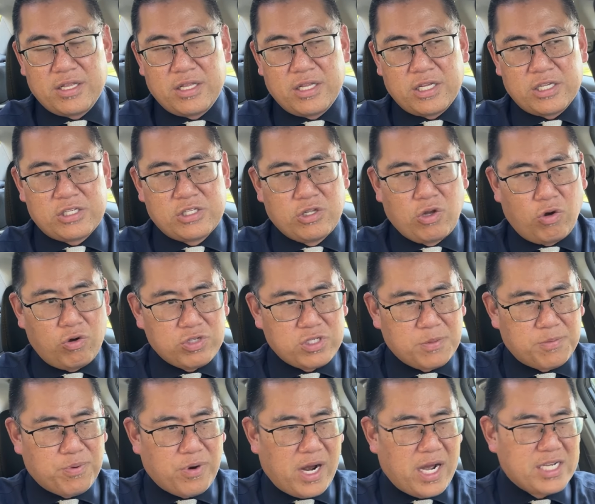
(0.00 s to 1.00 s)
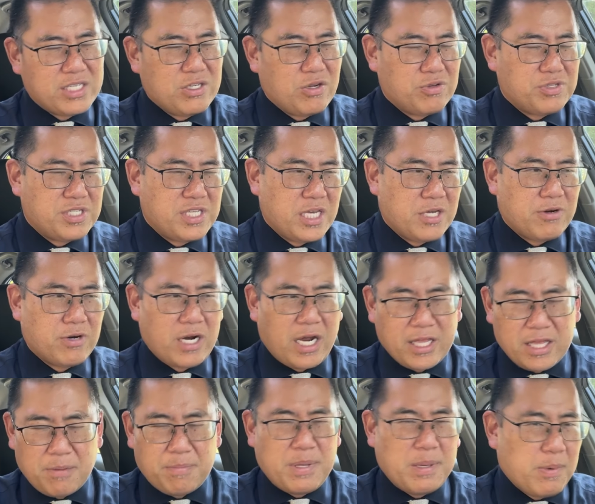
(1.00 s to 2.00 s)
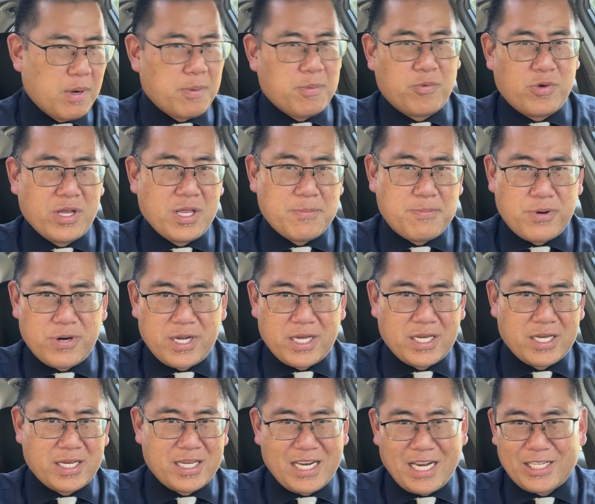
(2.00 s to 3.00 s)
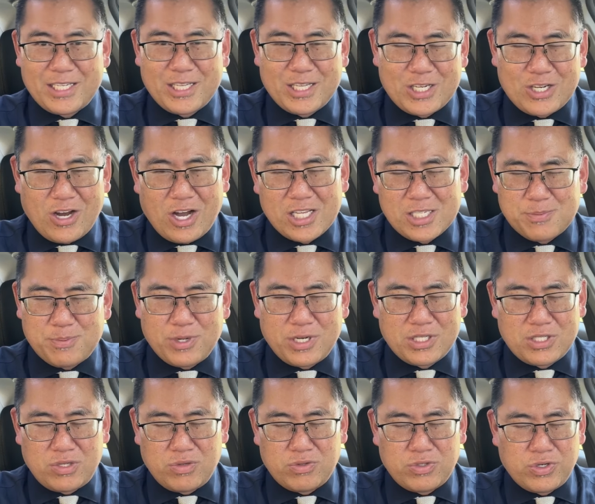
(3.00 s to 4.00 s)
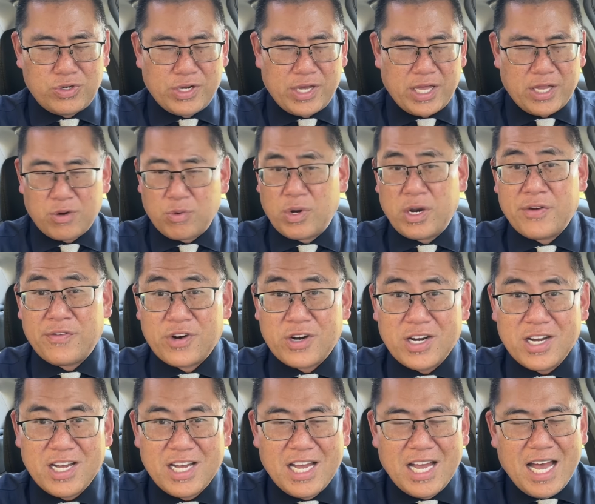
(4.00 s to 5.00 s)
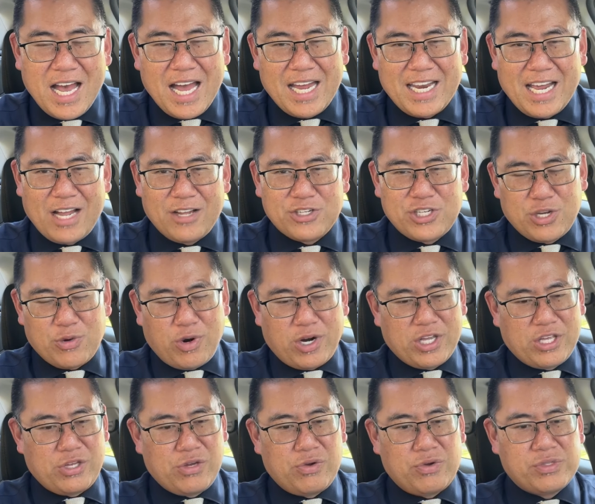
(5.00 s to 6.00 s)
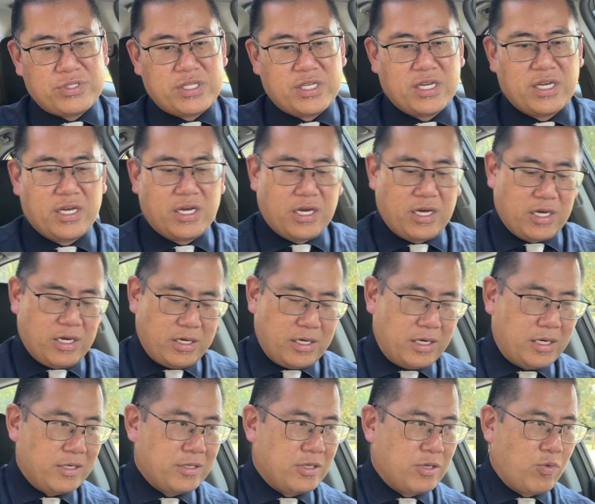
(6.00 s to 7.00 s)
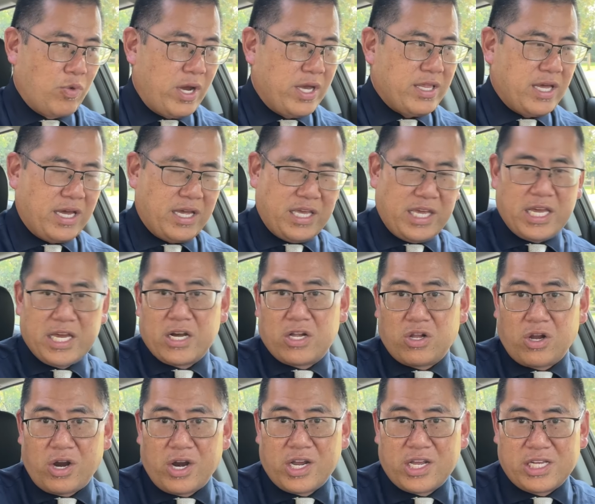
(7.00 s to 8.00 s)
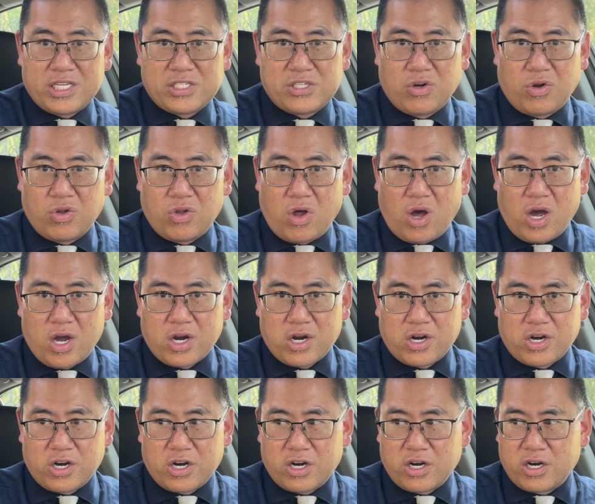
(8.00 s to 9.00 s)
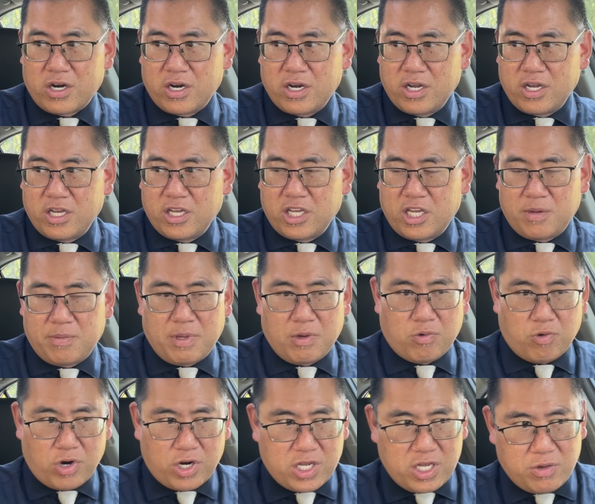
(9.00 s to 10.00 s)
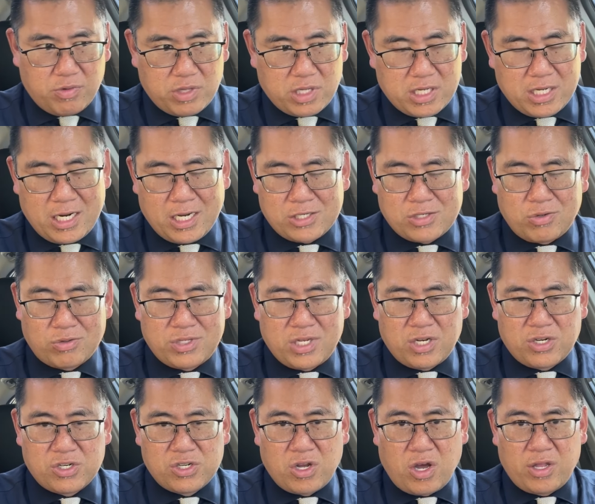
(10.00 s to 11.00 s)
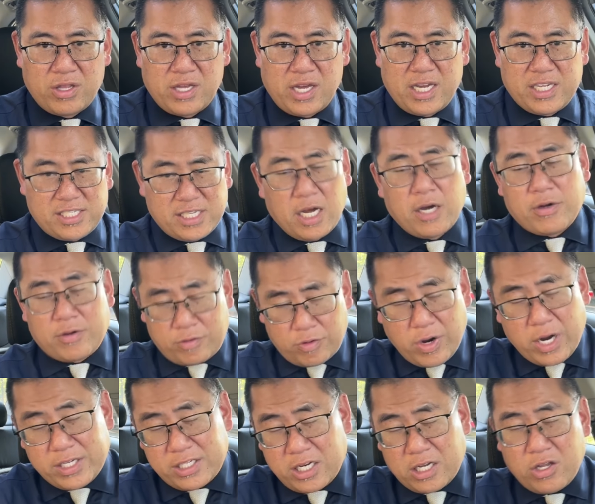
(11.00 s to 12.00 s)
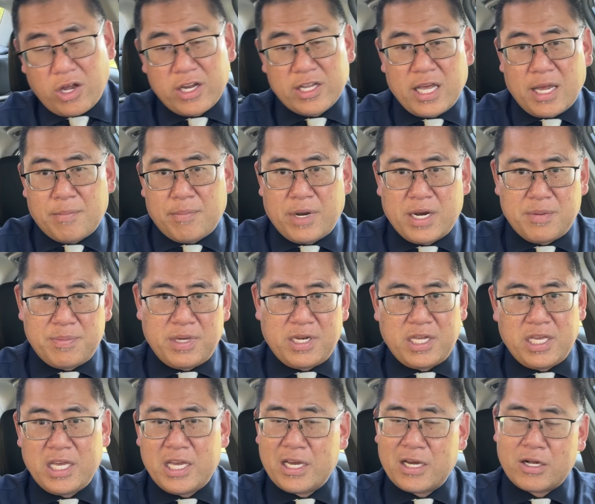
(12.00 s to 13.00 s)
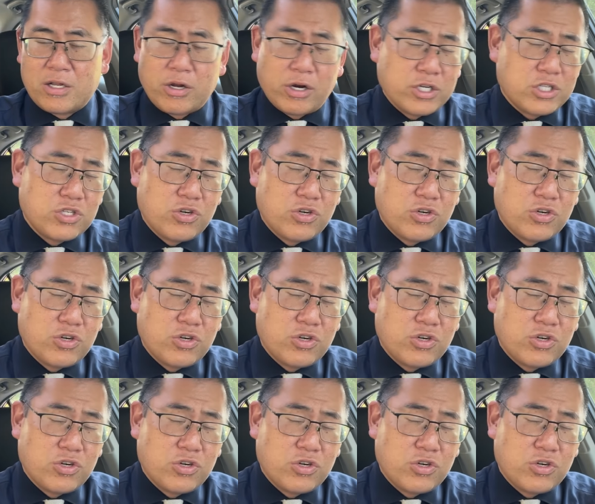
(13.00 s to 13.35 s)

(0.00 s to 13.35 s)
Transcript: is no surprise, no secret. I think people are really connecting the dots, putting 2 and 2 together, whatever analogy you want to use. The way that Ian Clark is no longer going to be working with the Canucks goaltenders on the ice. Now, granted, a lot of that might have been Ian Clark's